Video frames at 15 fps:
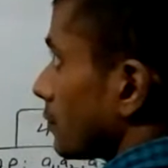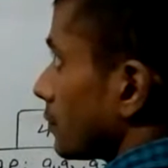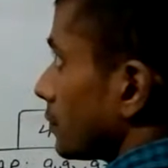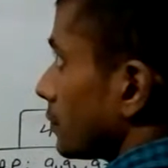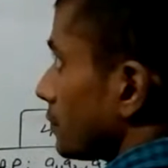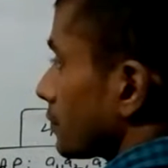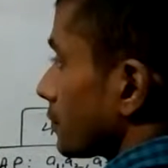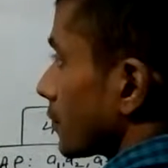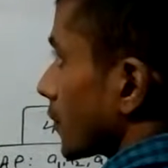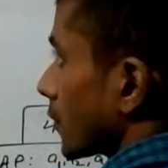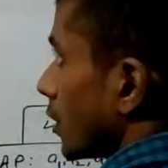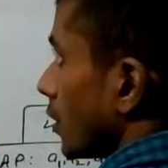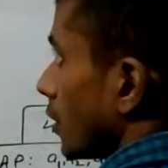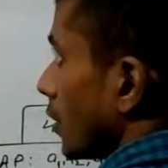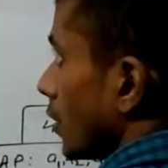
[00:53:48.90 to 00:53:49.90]
So what is that?
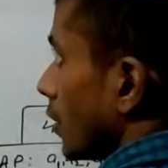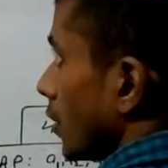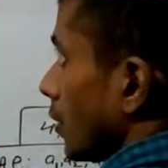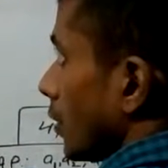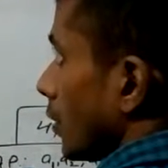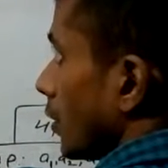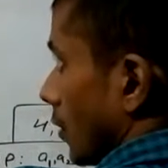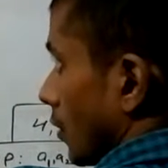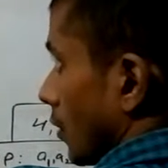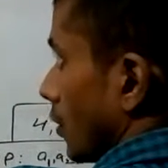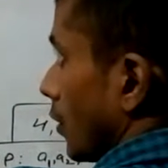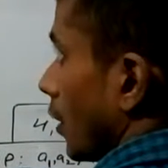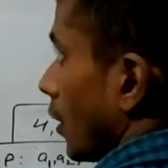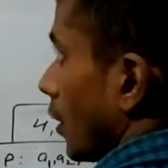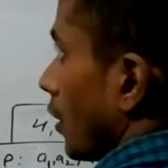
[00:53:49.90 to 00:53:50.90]
What happens in the
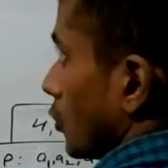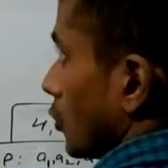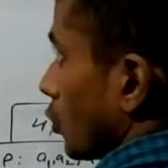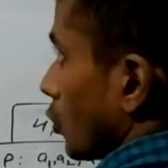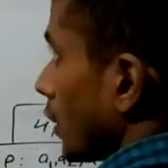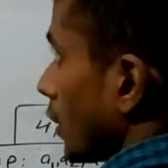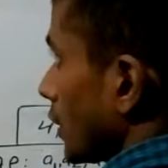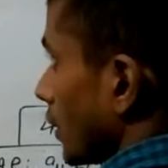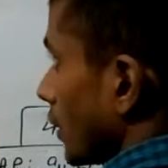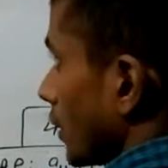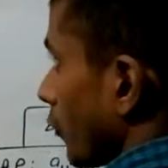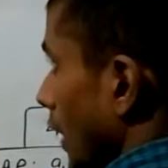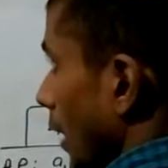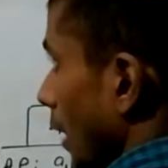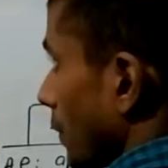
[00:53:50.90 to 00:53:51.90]
D? When we move from
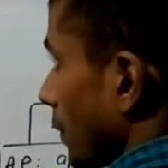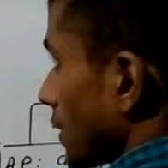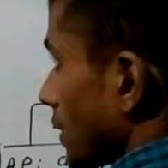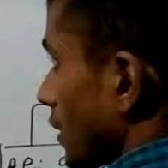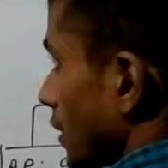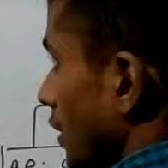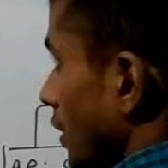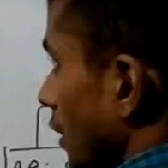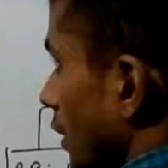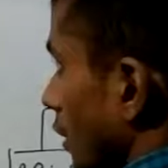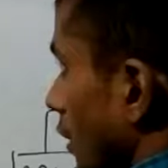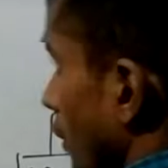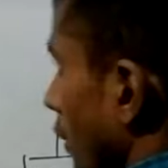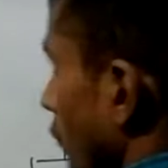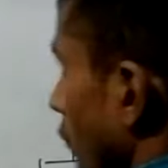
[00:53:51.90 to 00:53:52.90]
this side, if
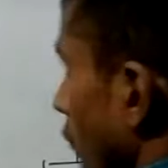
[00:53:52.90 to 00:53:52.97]
D is